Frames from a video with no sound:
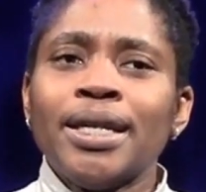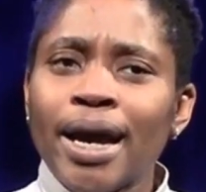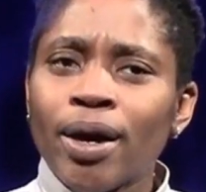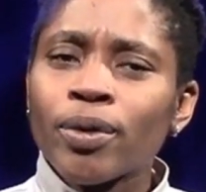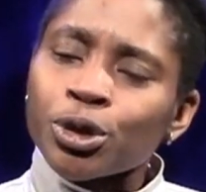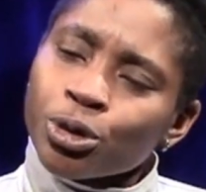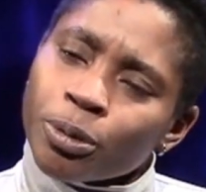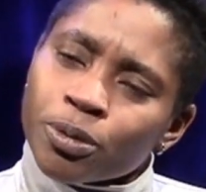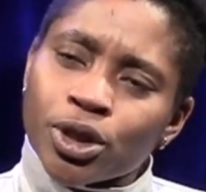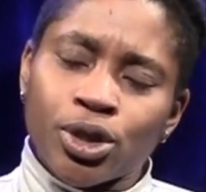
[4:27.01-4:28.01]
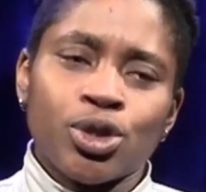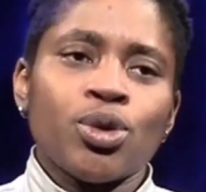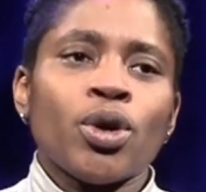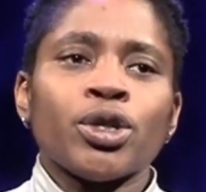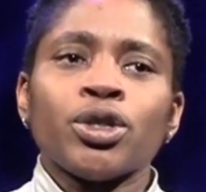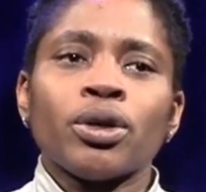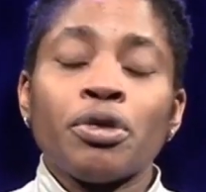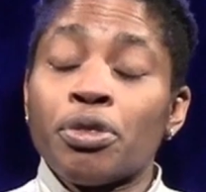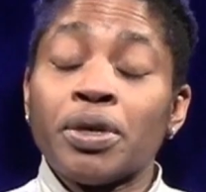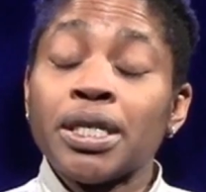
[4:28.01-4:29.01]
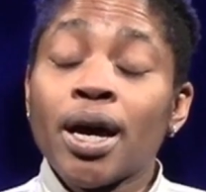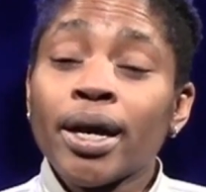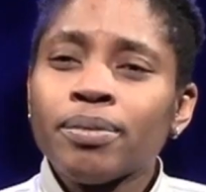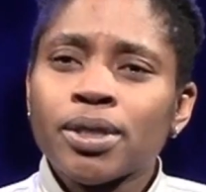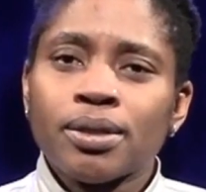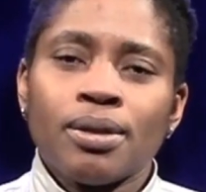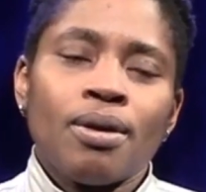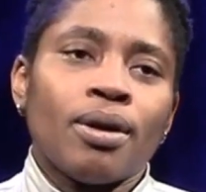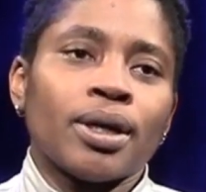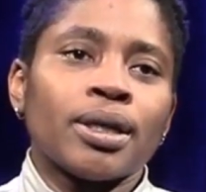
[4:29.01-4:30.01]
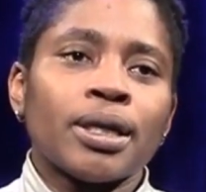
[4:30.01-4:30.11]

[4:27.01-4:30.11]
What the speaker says: Now a trip to the store took 3 times as long.